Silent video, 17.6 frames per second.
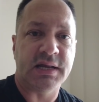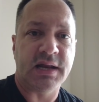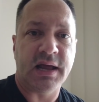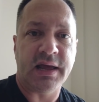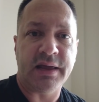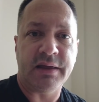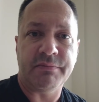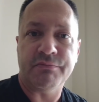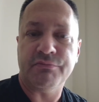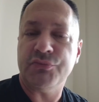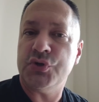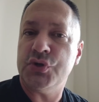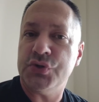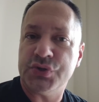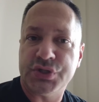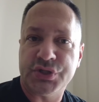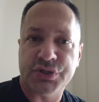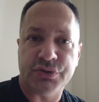that I
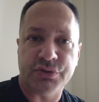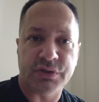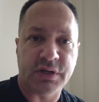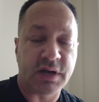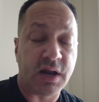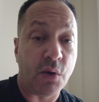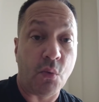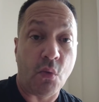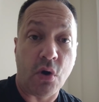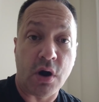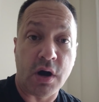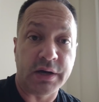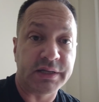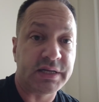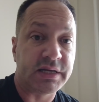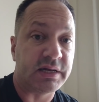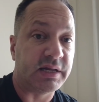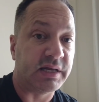used to, that I
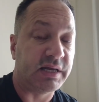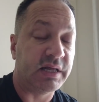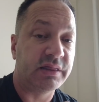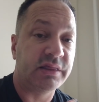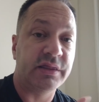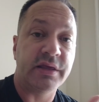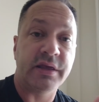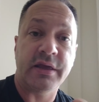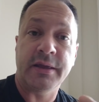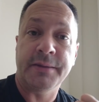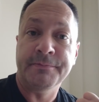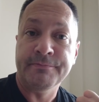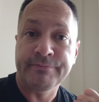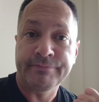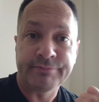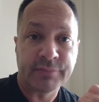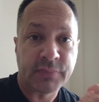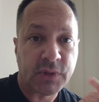want? Can I get the
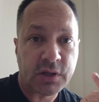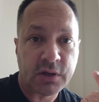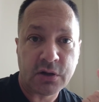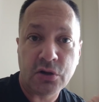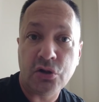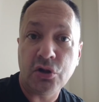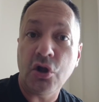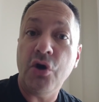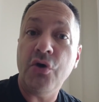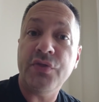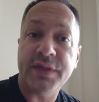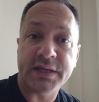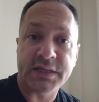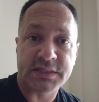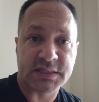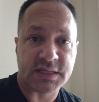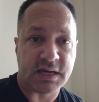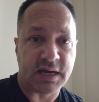
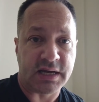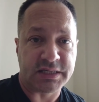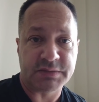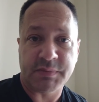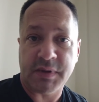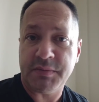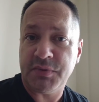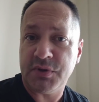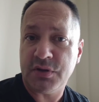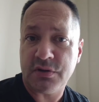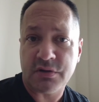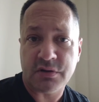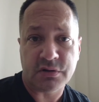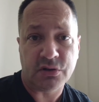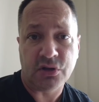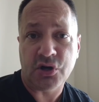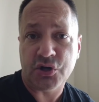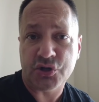clothing size? Maybe
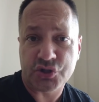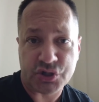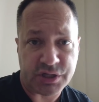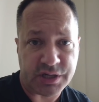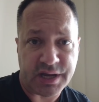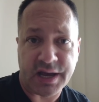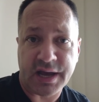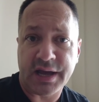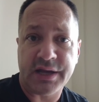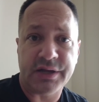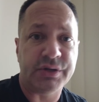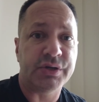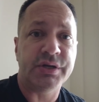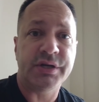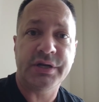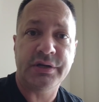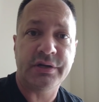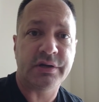you're a larger guy and
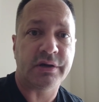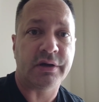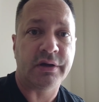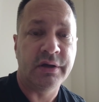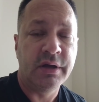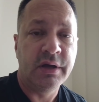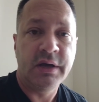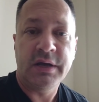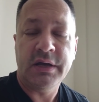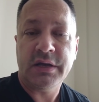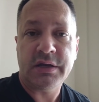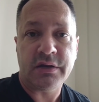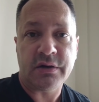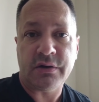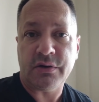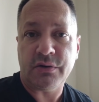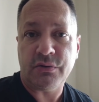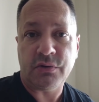you need
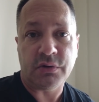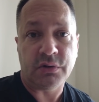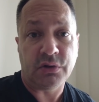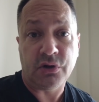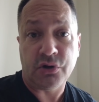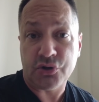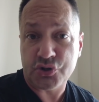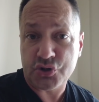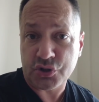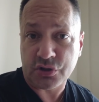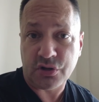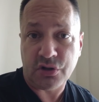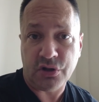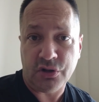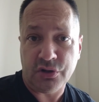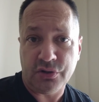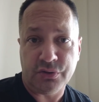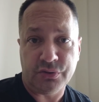larger
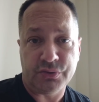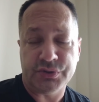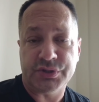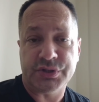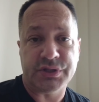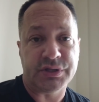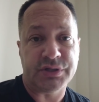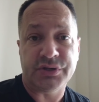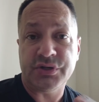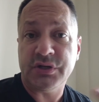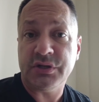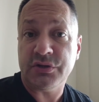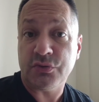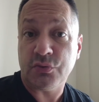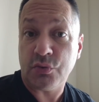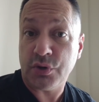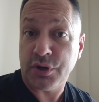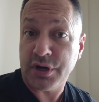clothes, and
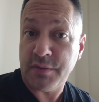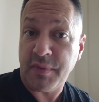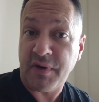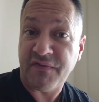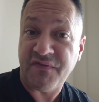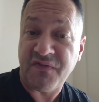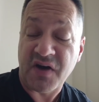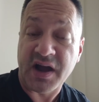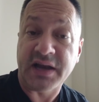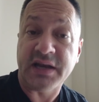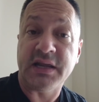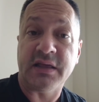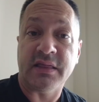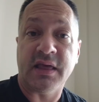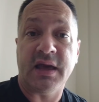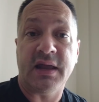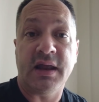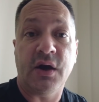you're worried about
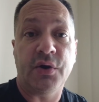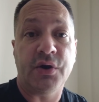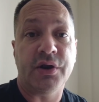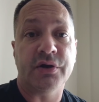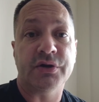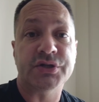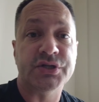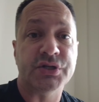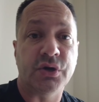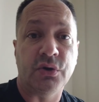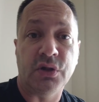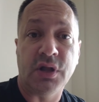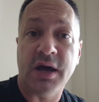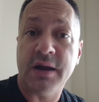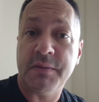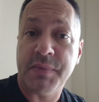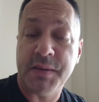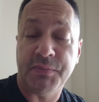finding that out here. So a
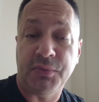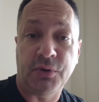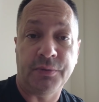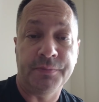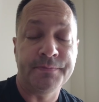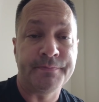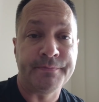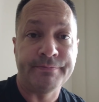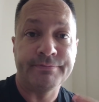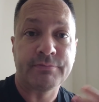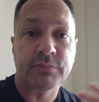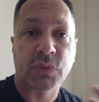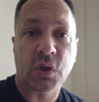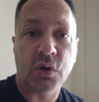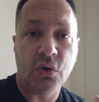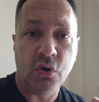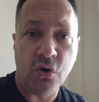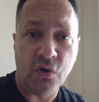lot of people
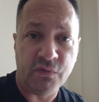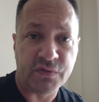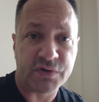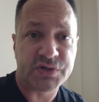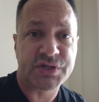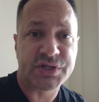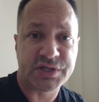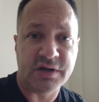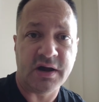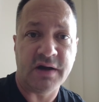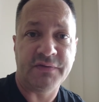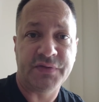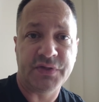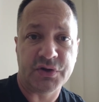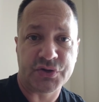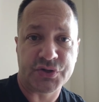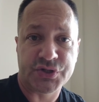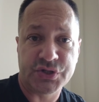
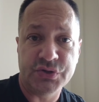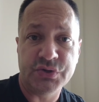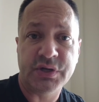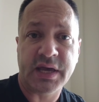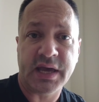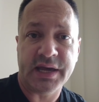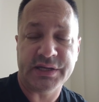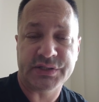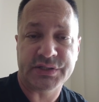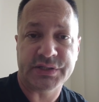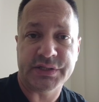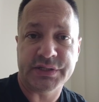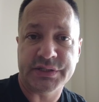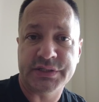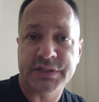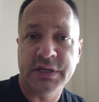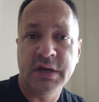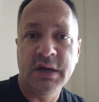overstuff their
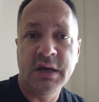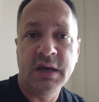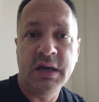suitcases